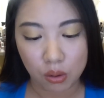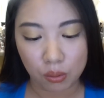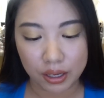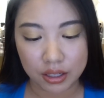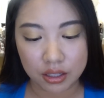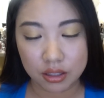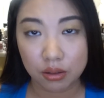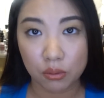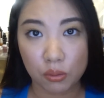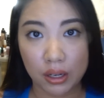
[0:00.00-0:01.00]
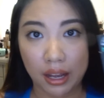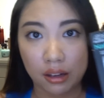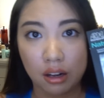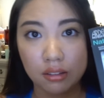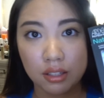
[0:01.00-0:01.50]
which what I
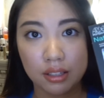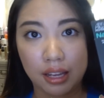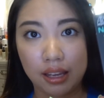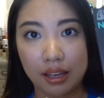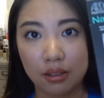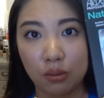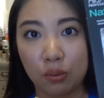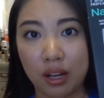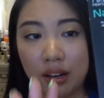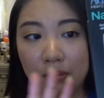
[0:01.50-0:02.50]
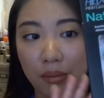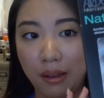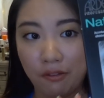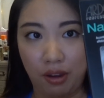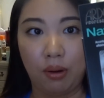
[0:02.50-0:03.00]
got today is one of
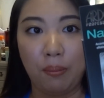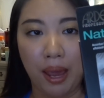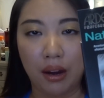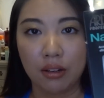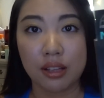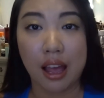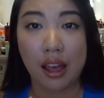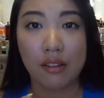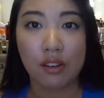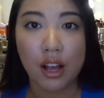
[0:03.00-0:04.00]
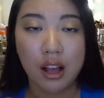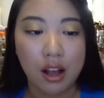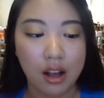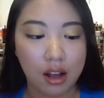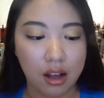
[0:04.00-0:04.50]
my favorite pairs I have
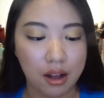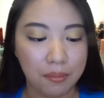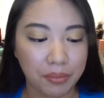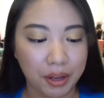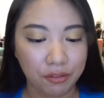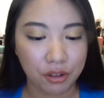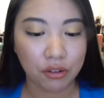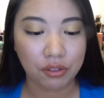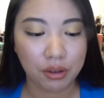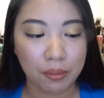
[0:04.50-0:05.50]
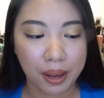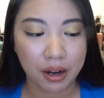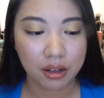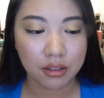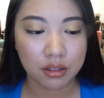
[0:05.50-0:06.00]
um, a few favorite
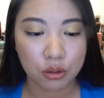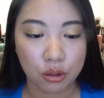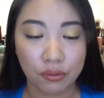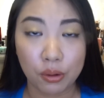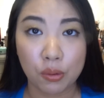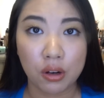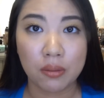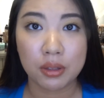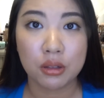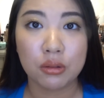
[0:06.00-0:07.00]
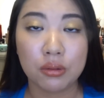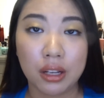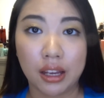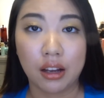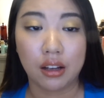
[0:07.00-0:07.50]
pairs so if you want me to do
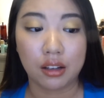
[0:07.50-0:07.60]
like a